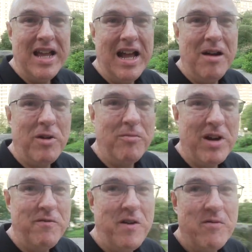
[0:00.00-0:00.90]
one of
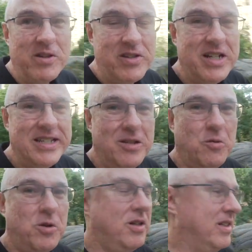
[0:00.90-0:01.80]
my favorite cities in the
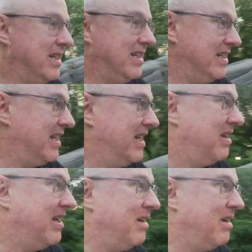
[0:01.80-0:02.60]
world, and a